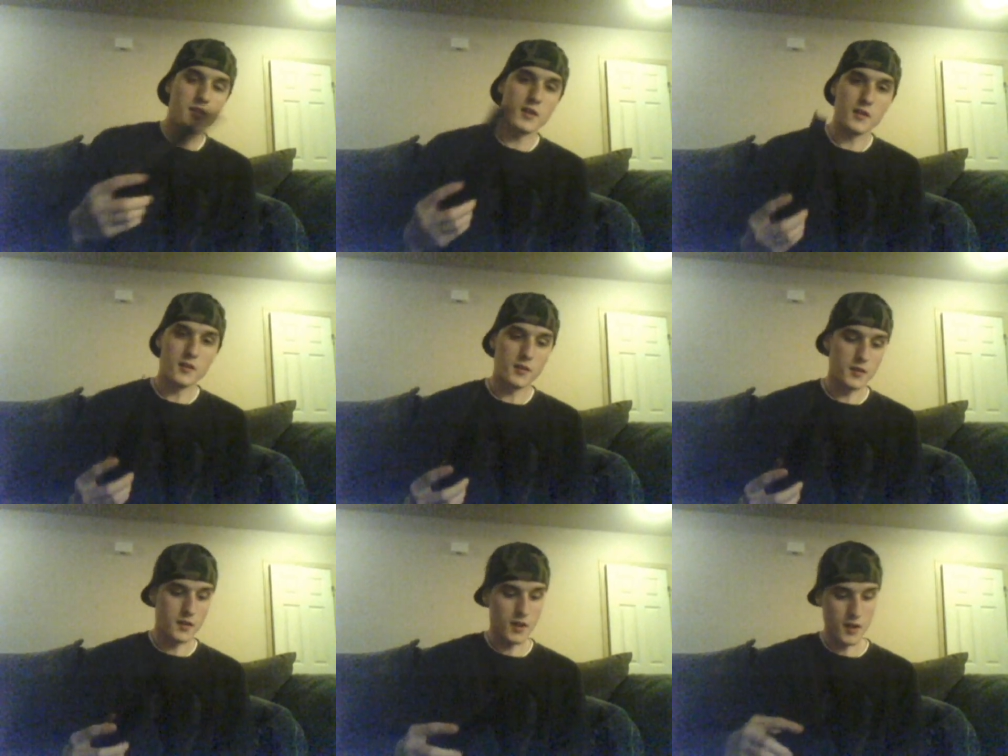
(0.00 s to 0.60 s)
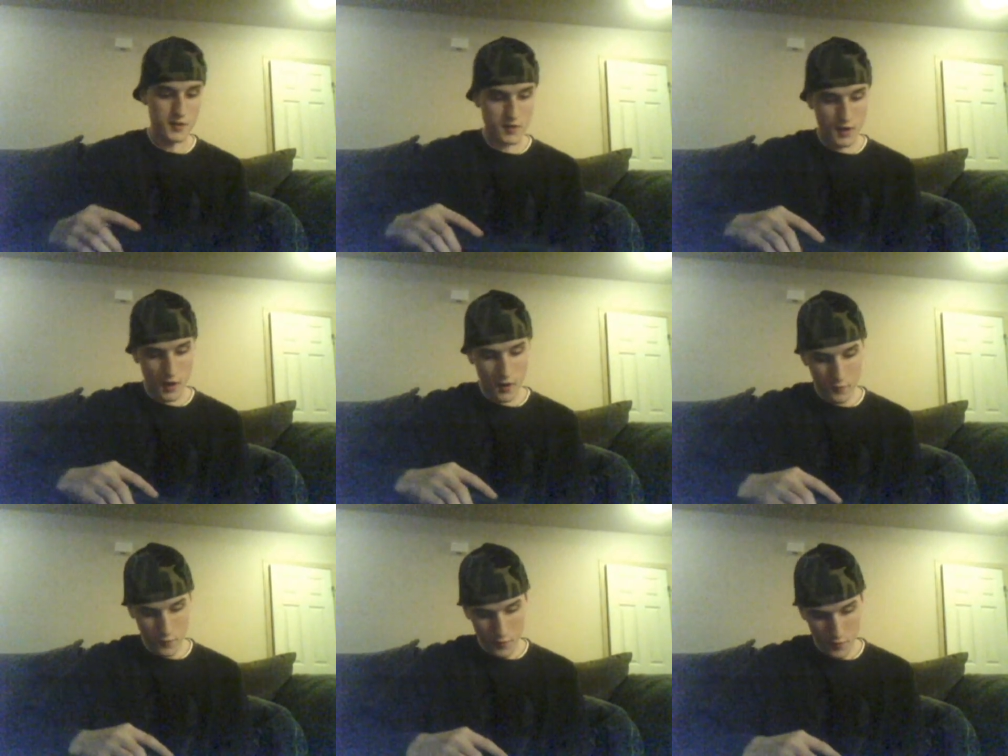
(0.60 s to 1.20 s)
Take your dust
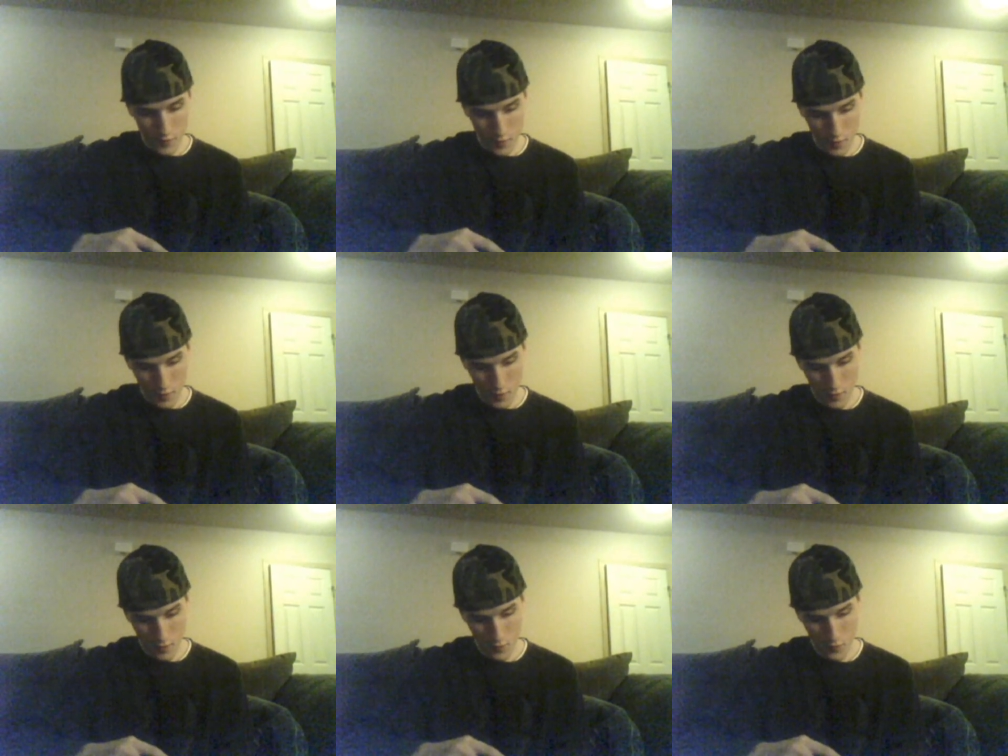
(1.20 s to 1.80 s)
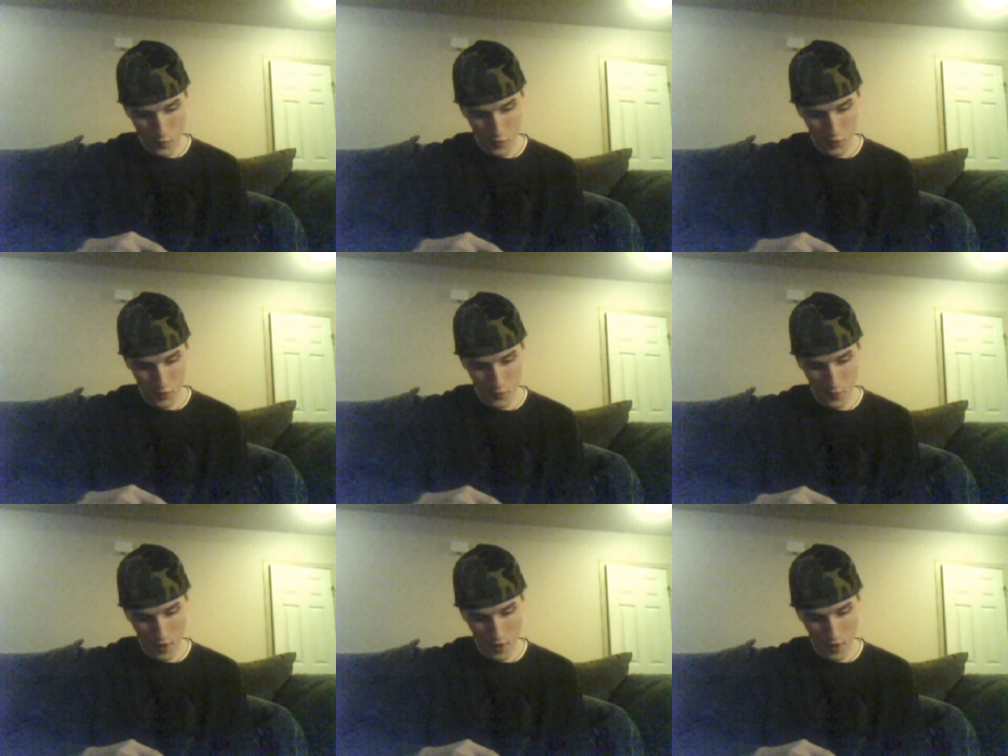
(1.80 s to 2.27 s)
cover, push